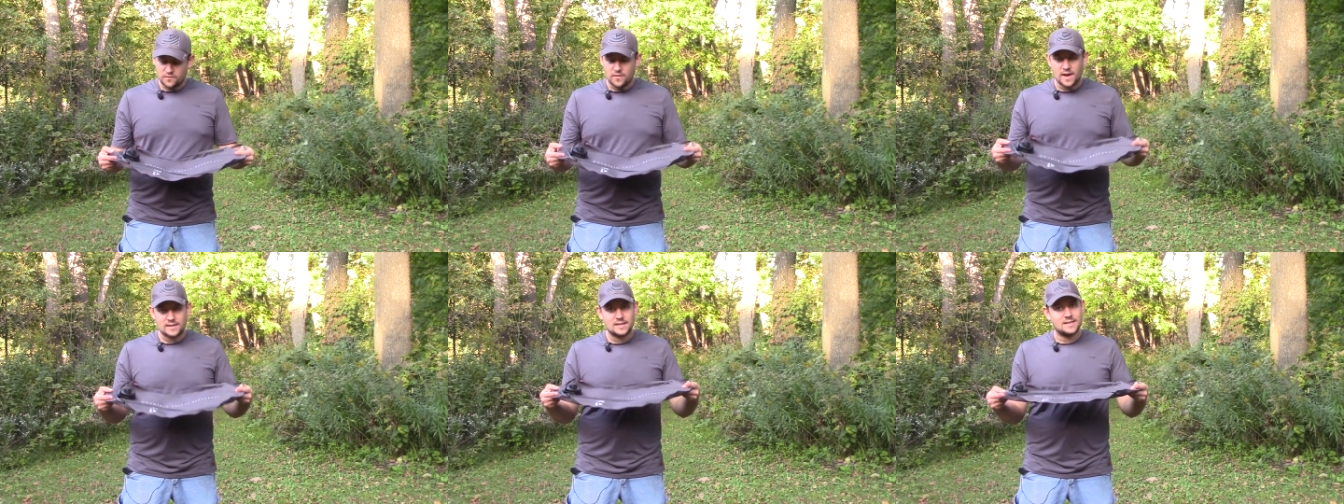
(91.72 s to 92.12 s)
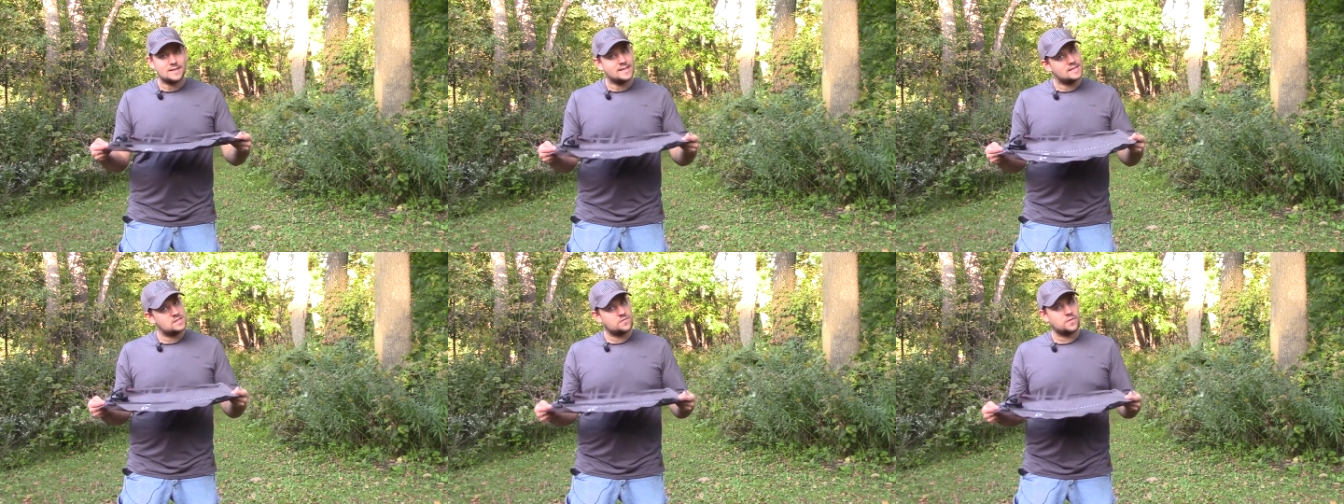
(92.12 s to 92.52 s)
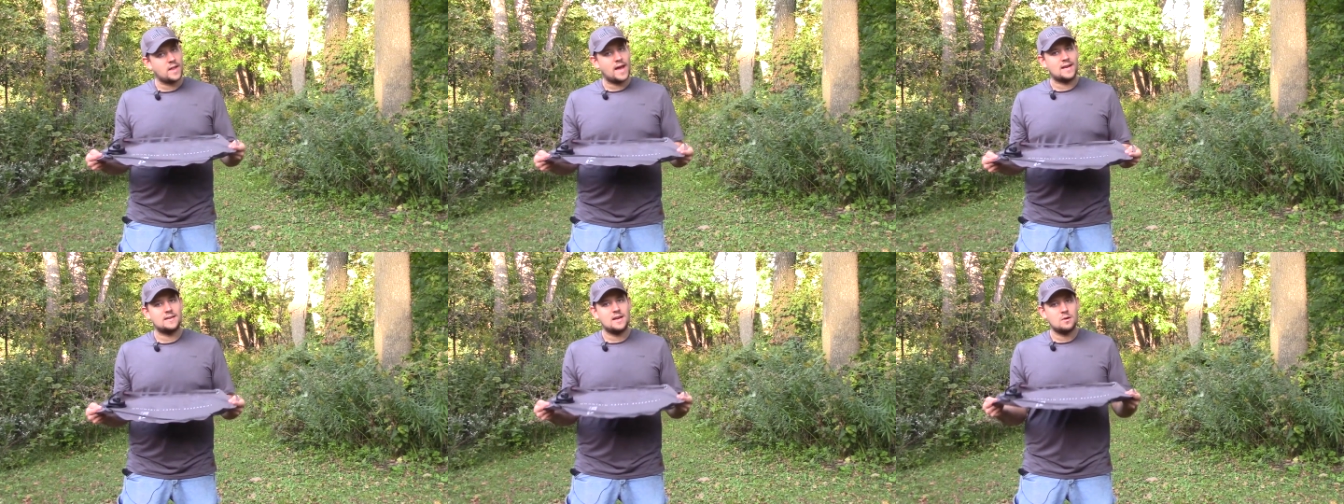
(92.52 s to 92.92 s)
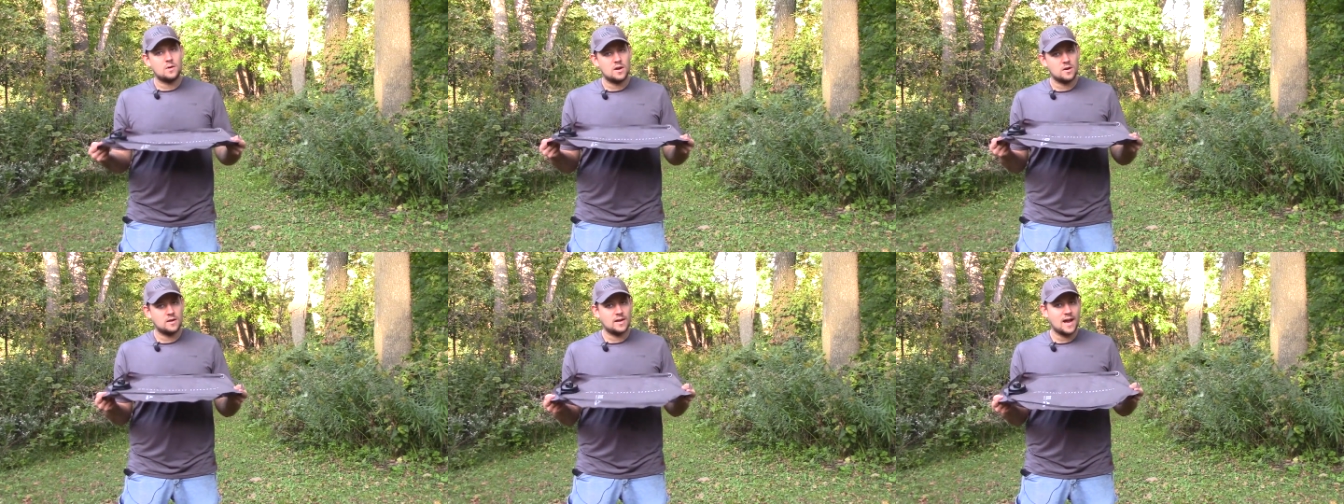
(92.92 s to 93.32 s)
fact that it lays flat. Now
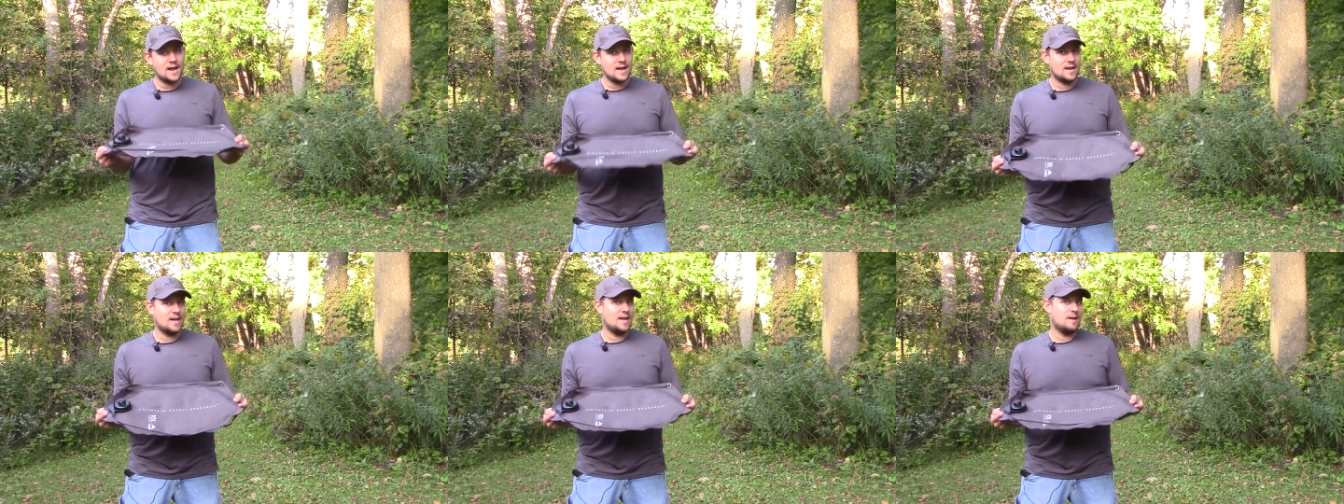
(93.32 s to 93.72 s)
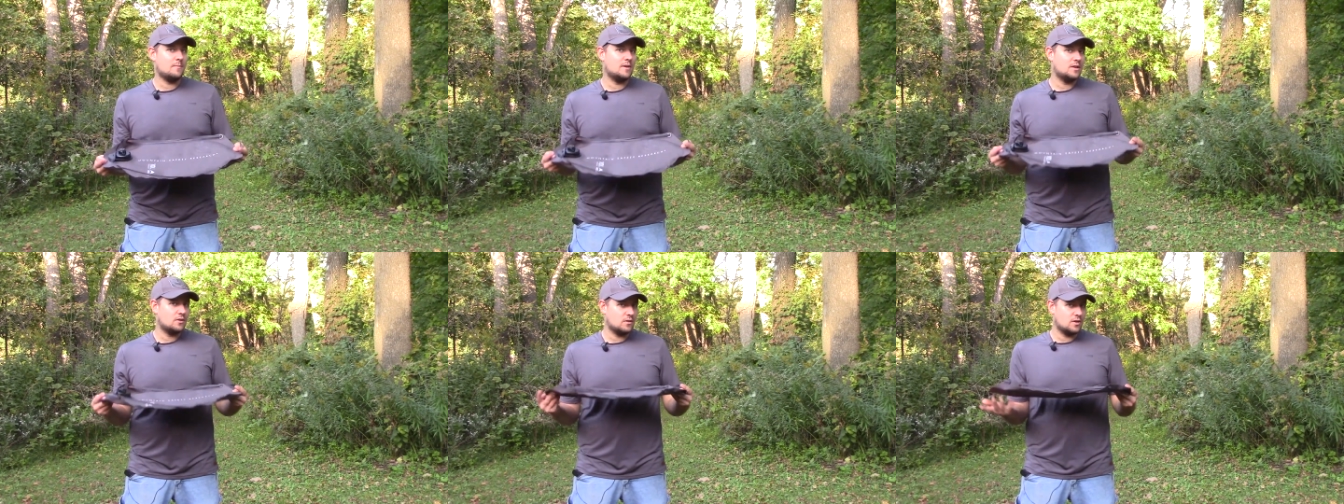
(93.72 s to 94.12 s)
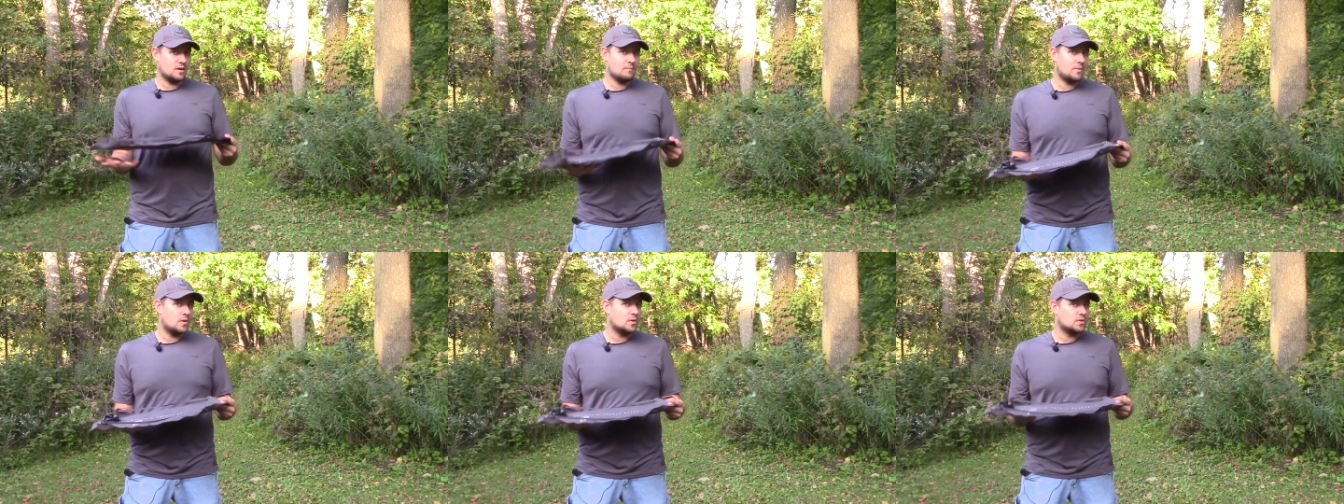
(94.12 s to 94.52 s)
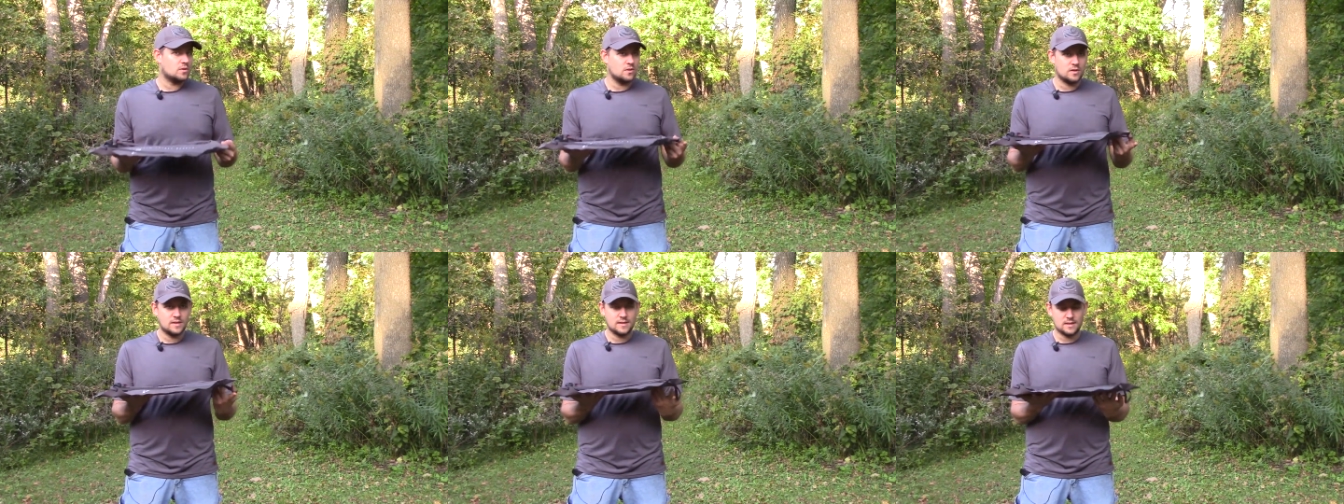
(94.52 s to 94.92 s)
when you're kayak camping, you're in a boat
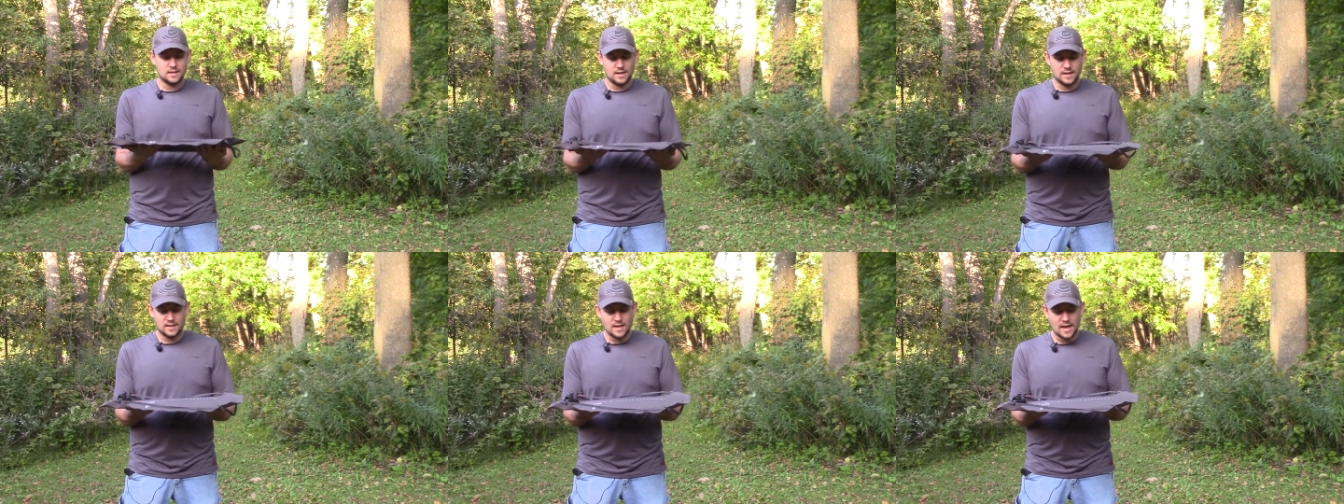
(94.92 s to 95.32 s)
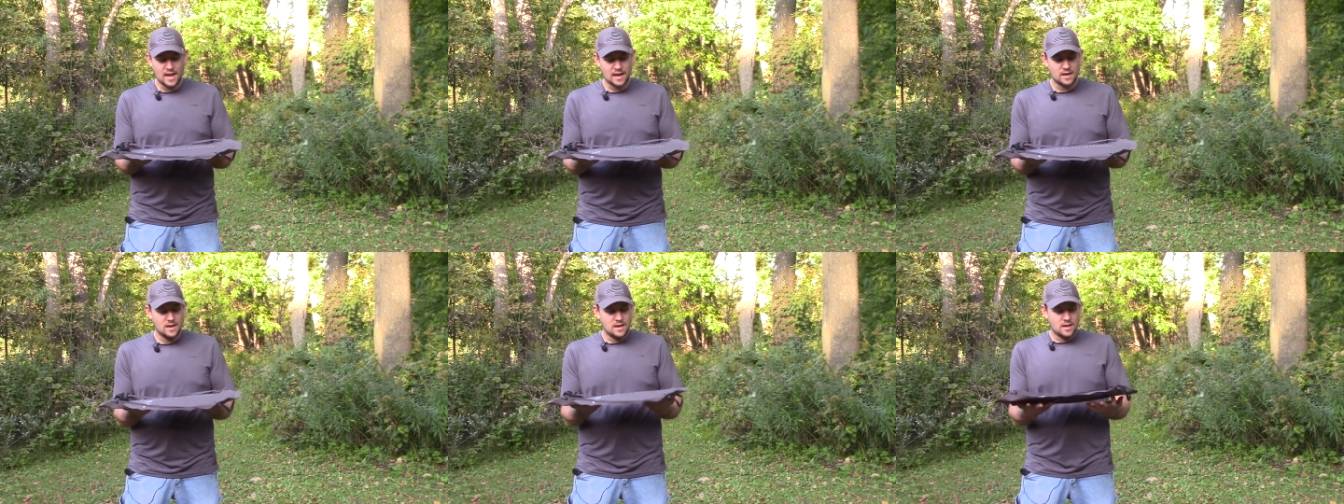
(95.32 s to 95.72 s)
or anything like that,